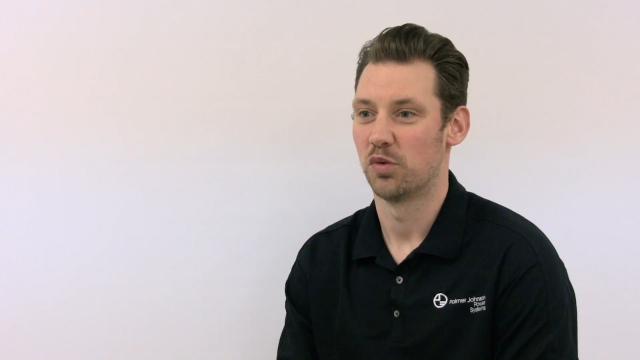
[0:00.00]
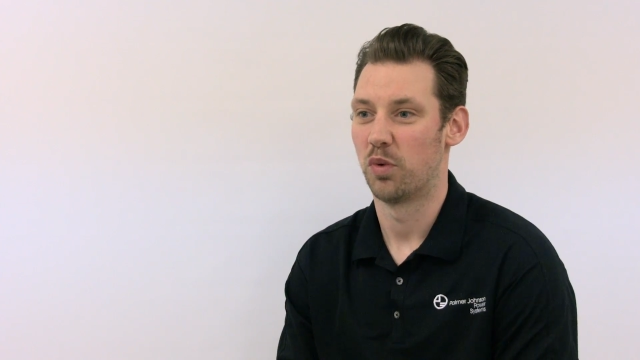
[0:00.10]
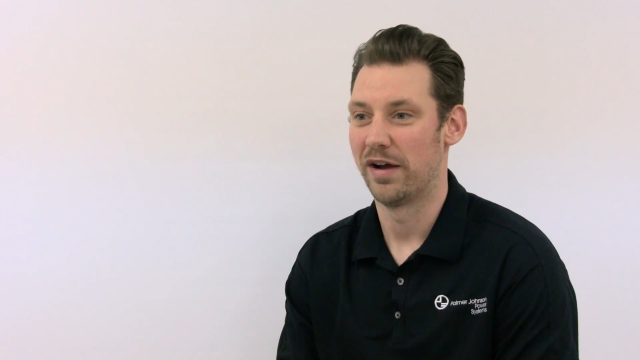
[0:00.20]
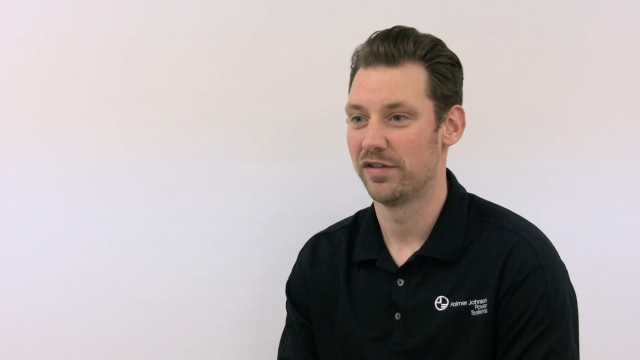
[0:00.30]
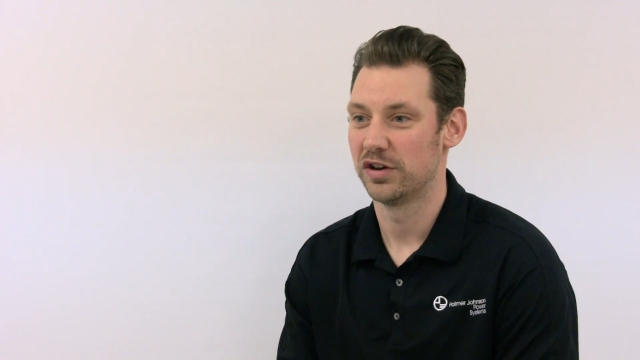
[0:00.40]

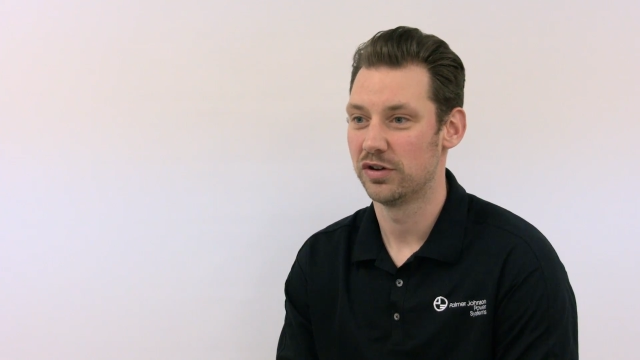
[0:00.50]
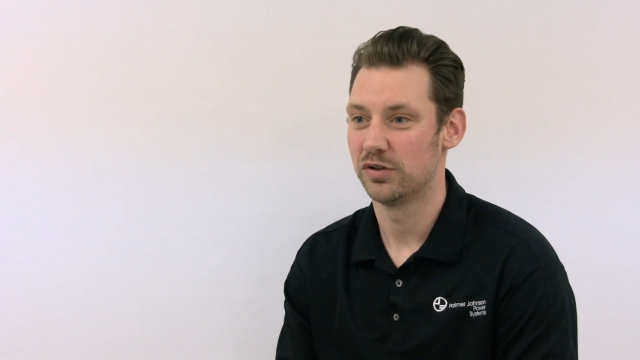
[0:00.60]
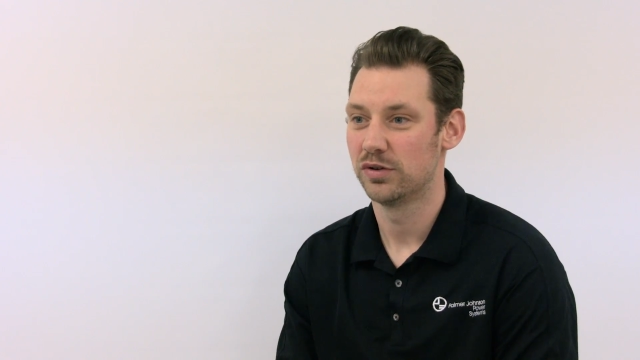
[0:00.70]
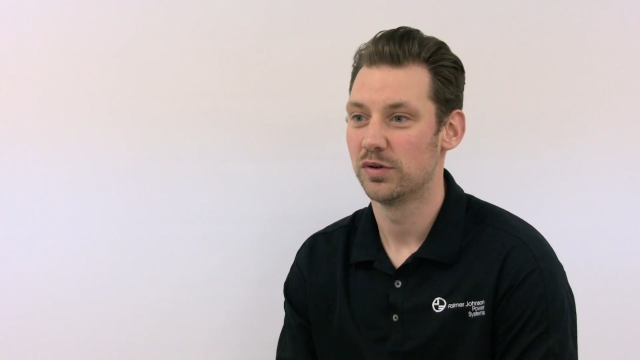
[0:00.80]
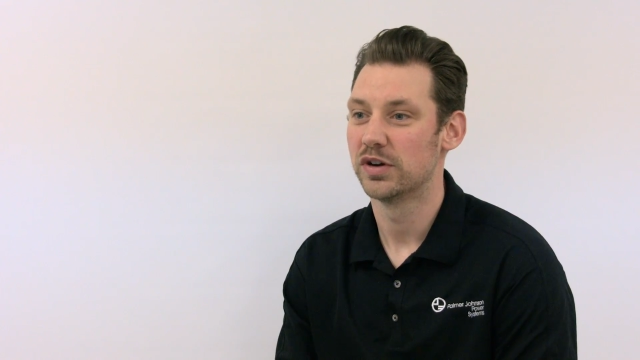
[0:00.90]

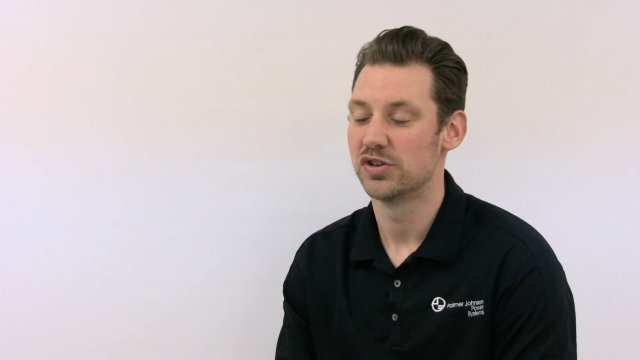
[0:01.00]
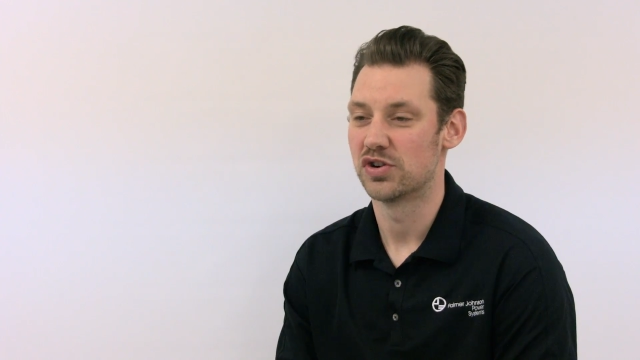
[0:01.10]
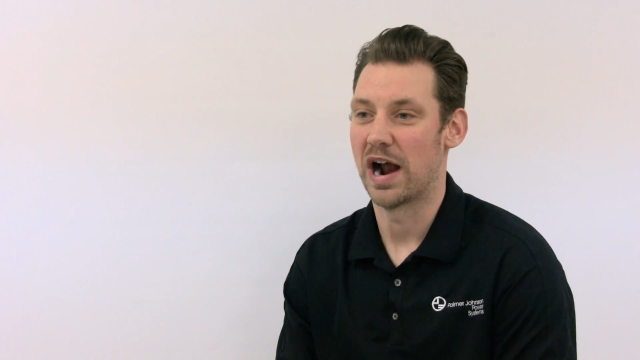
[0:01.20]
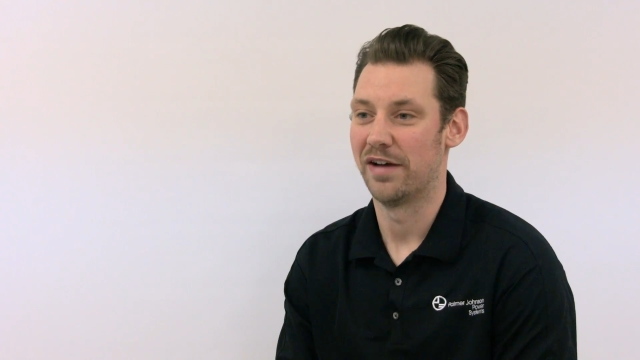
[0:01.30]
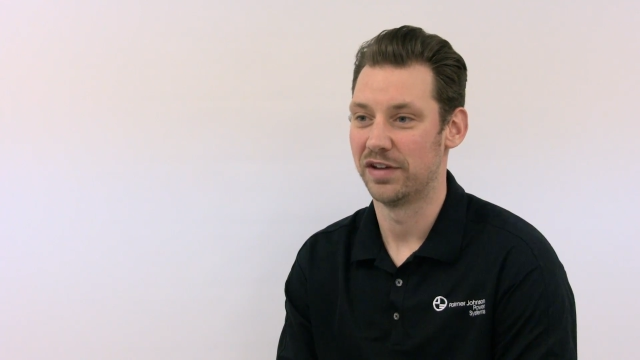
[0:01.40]
revenue
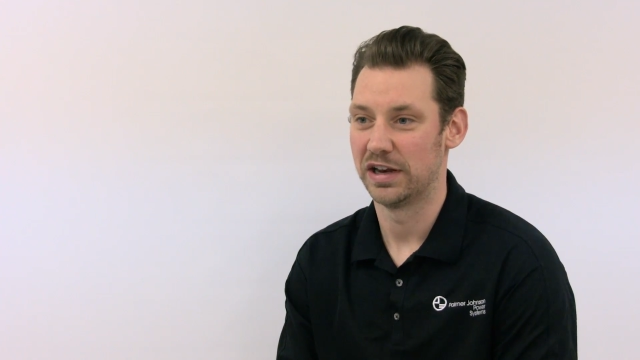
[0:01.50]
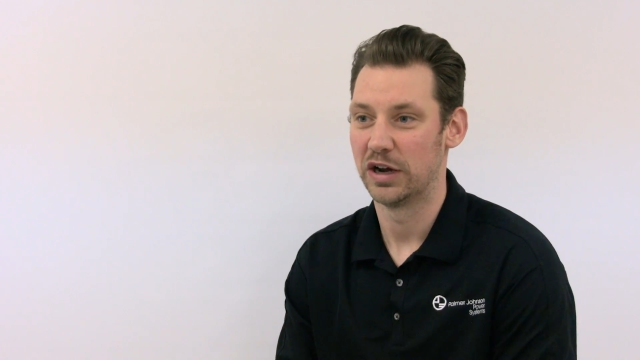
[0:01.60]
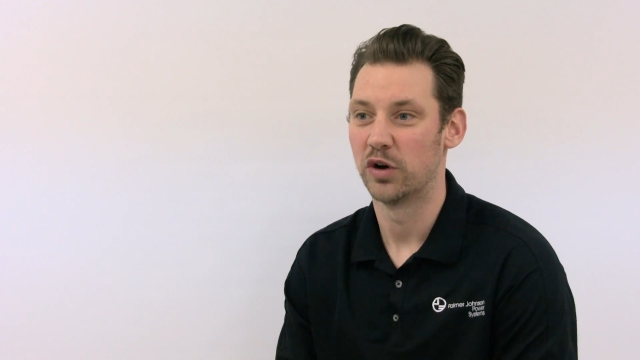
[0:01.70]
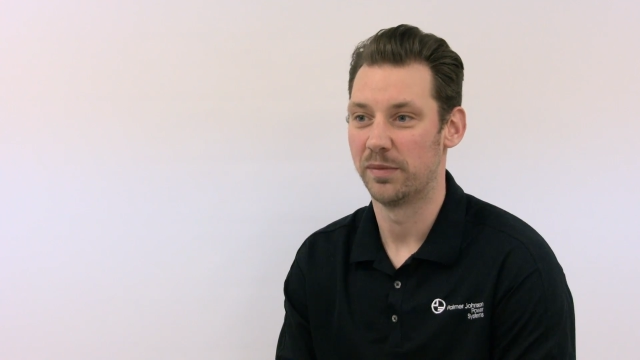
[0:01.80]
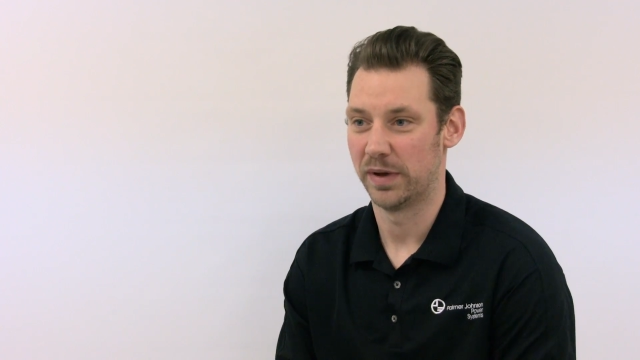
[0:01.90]
driving
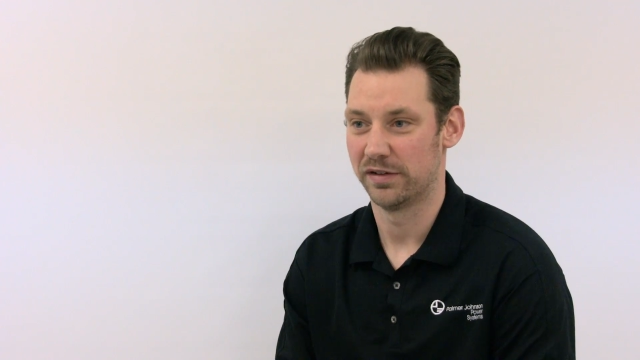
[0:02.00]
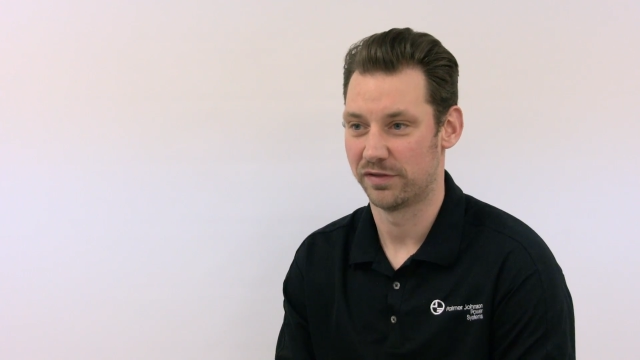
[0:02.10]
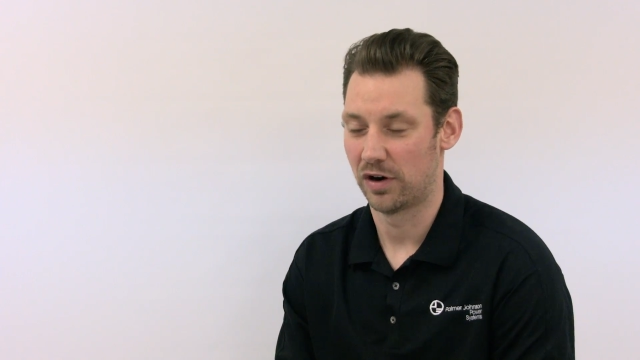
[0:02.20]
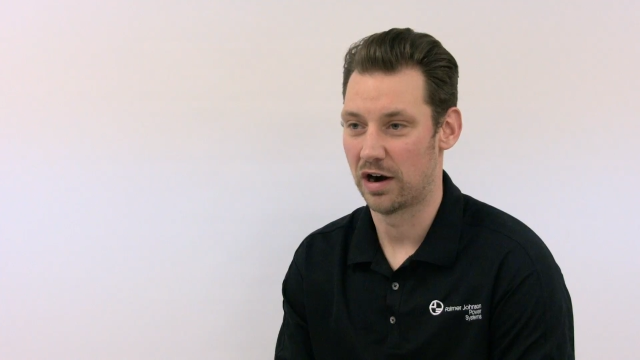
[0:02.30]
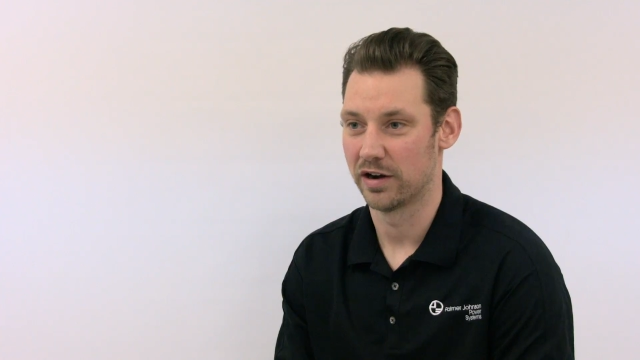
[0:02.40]
equipment
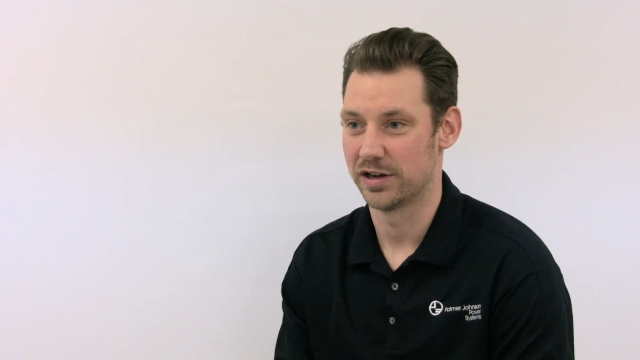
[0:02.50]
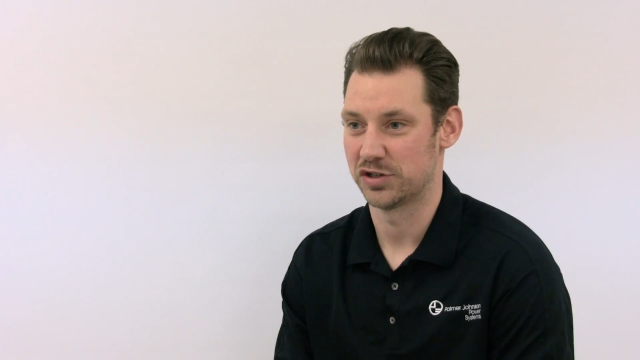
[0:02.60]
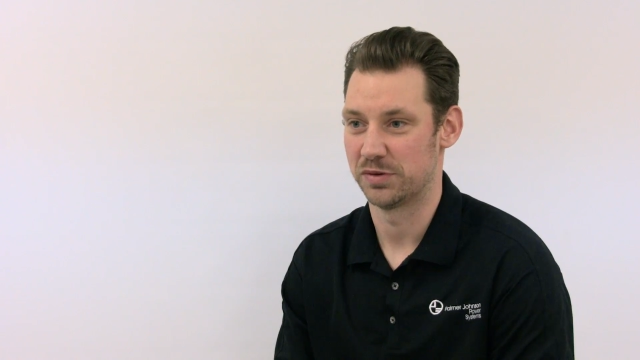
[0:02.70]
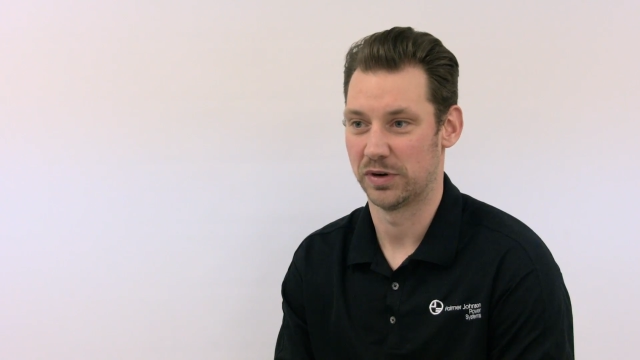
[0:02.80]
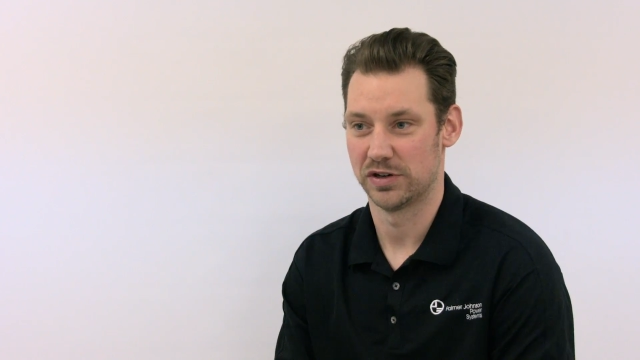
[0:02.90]
for our
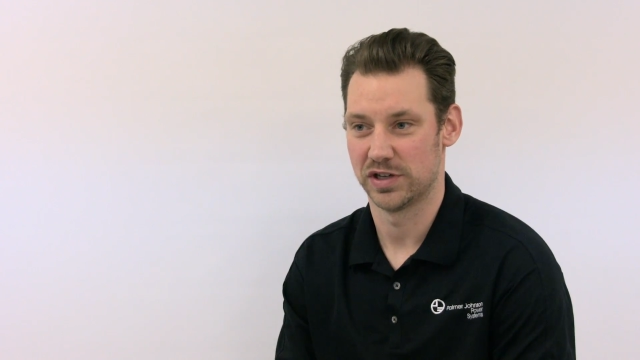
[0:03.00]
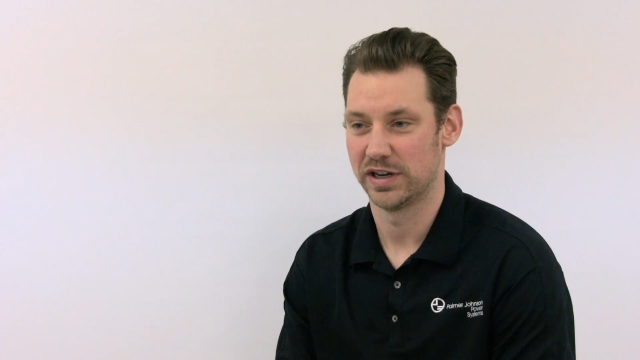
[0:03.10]
customers,